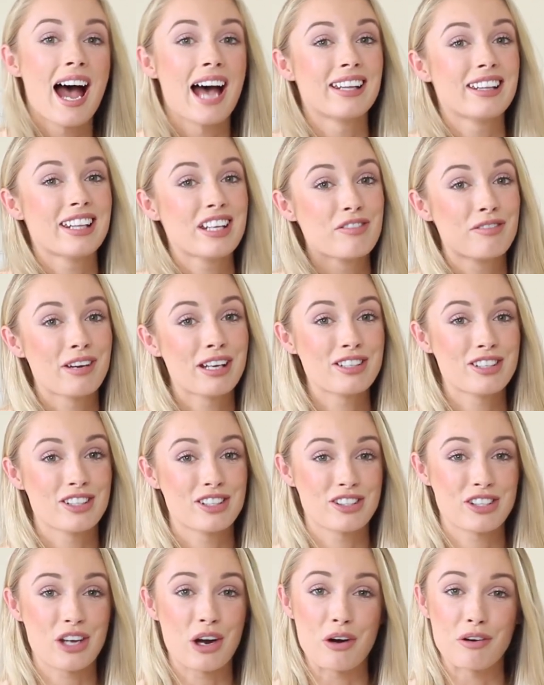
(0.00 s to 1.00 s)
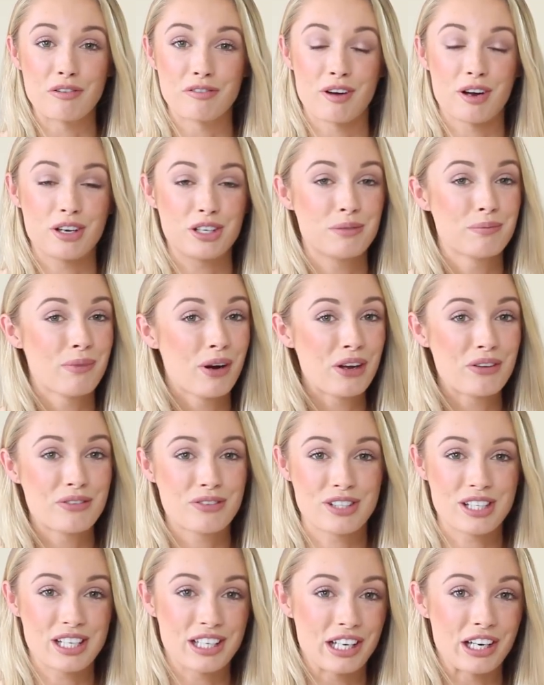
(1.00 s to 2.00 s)
and the event itself, you might have
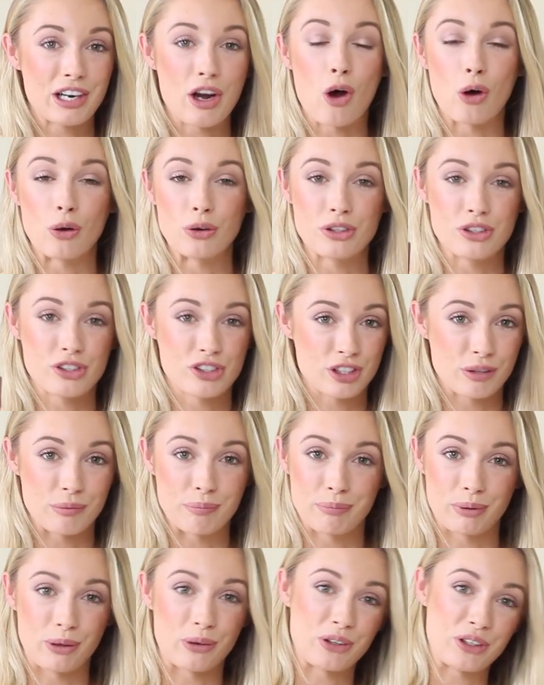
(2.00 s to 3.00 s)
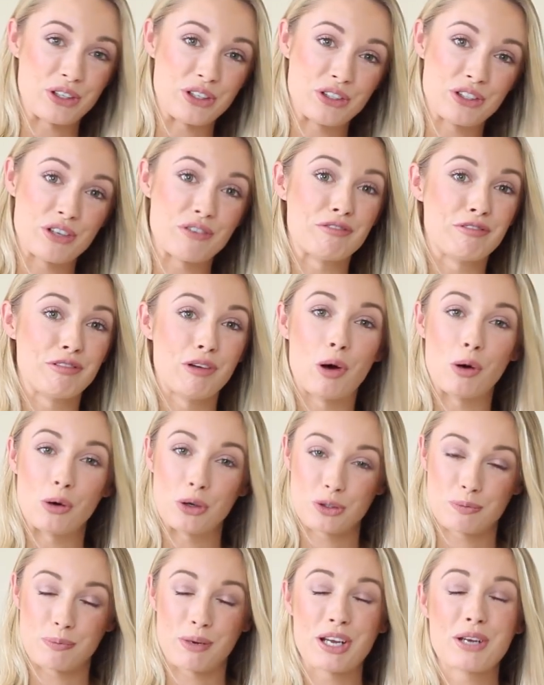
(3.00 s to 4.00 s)
seen it on some bloggers
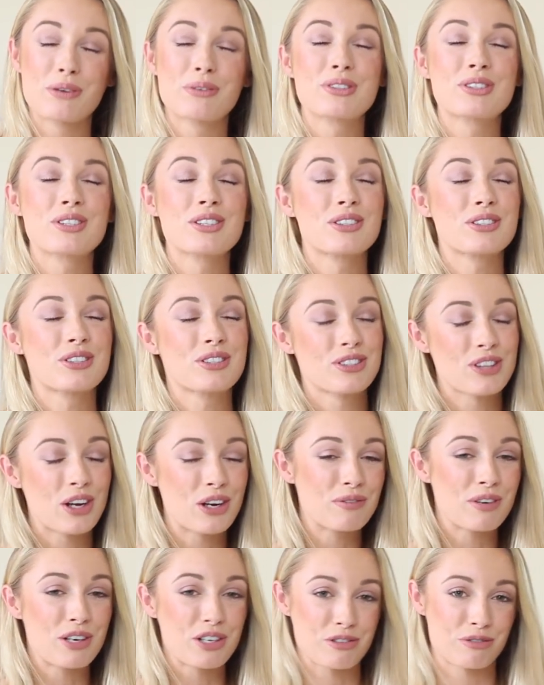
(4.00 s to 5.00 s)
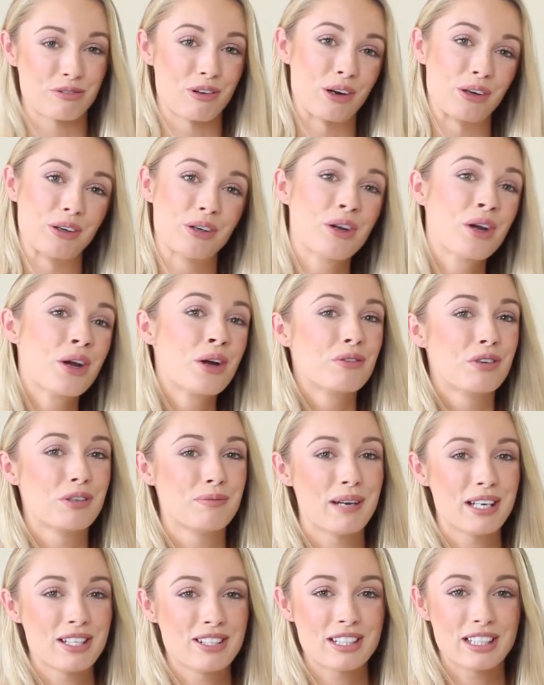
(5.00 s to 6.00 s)
vlogs but it was so much fun. We
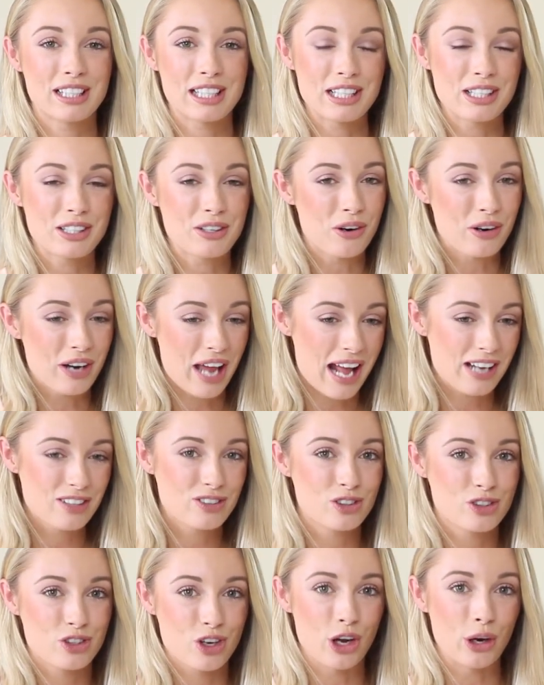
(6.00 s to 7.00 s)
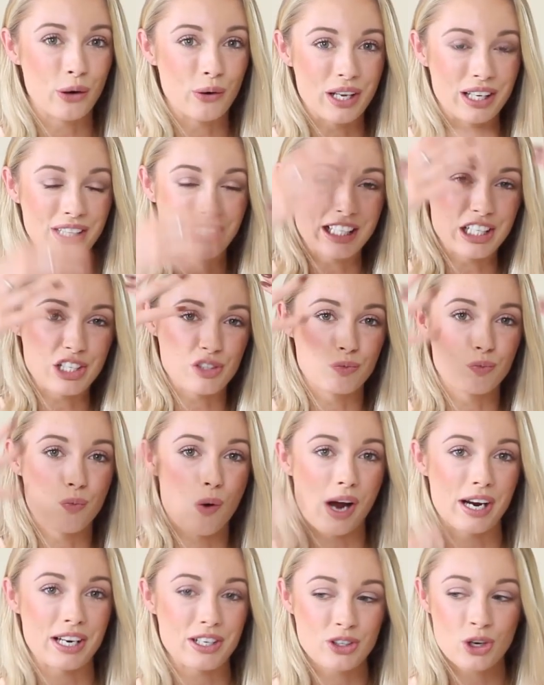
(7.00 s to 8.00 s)
basically got head to toe in these
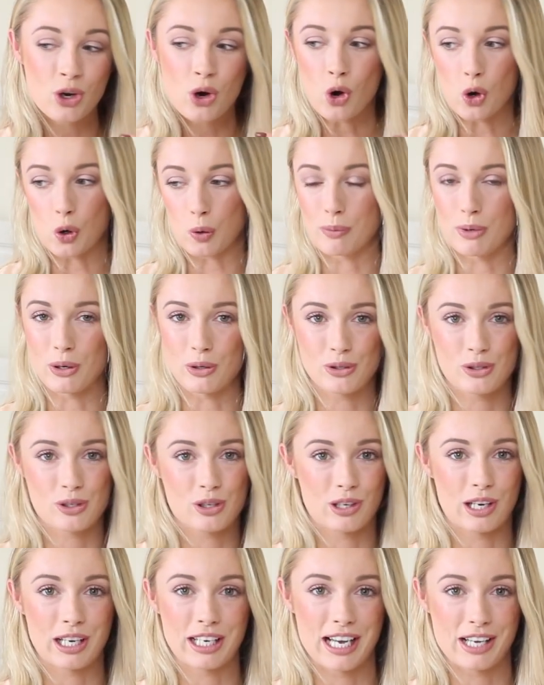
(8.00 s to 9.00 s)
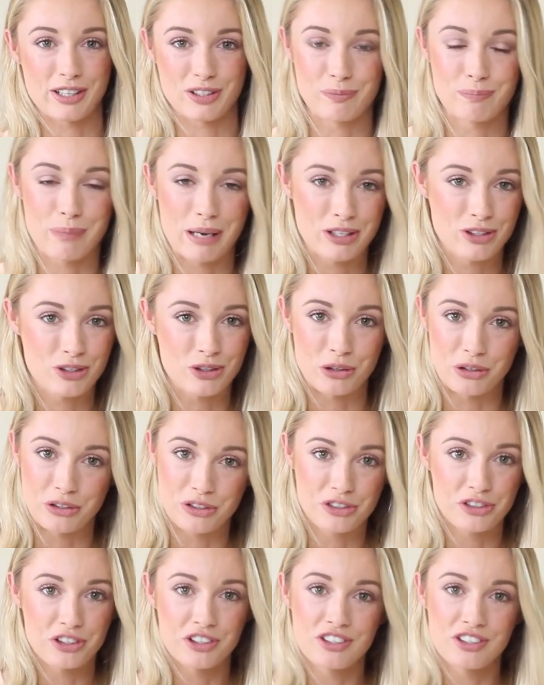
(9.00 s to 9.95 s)
white almost like asbestos